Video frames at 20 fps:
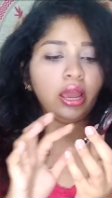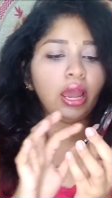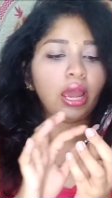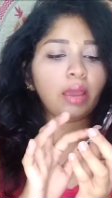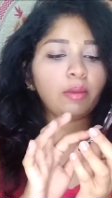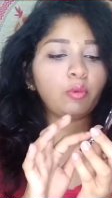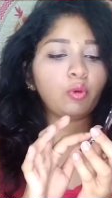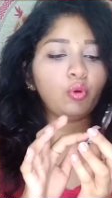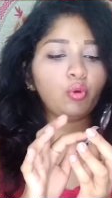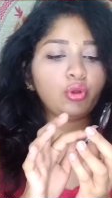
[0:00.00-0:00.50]

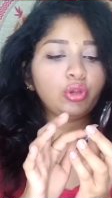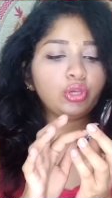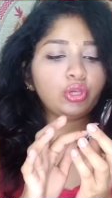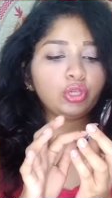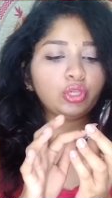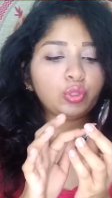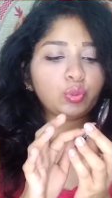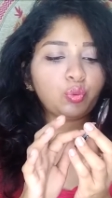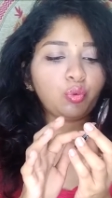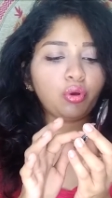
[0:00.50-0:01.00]
I'm going to
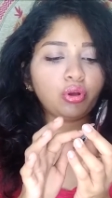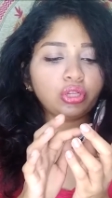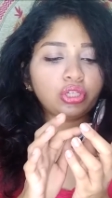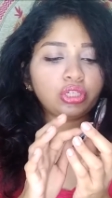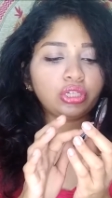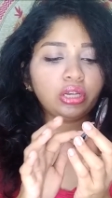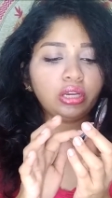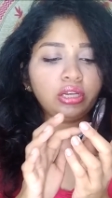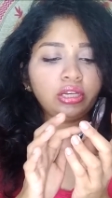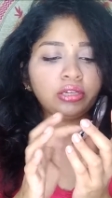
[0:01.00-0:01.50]

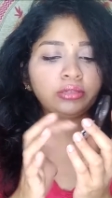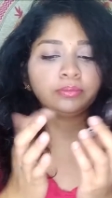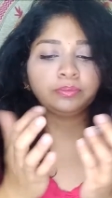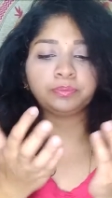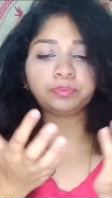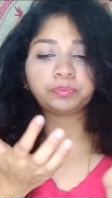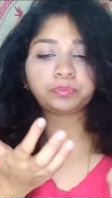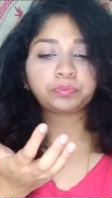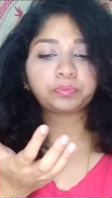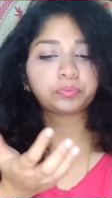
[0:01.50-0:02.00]
swatch it.
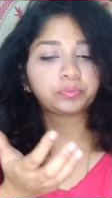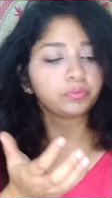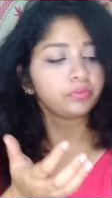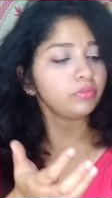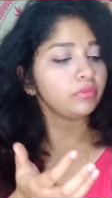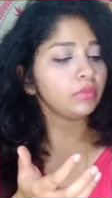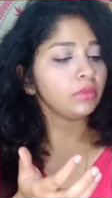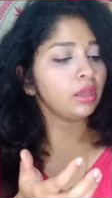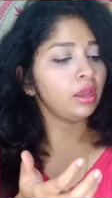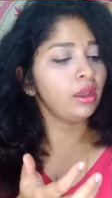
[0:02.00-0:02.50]

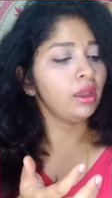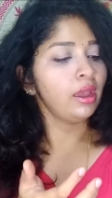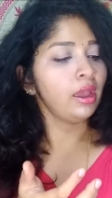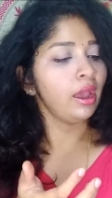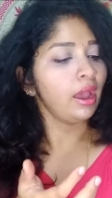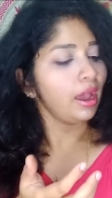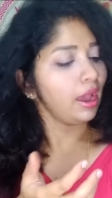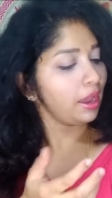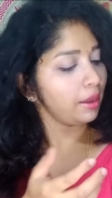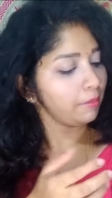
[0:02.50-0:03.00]

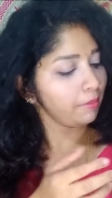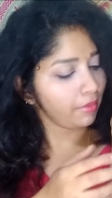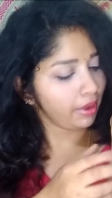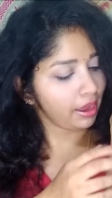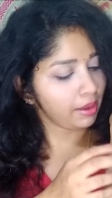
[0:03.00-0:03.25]
I'm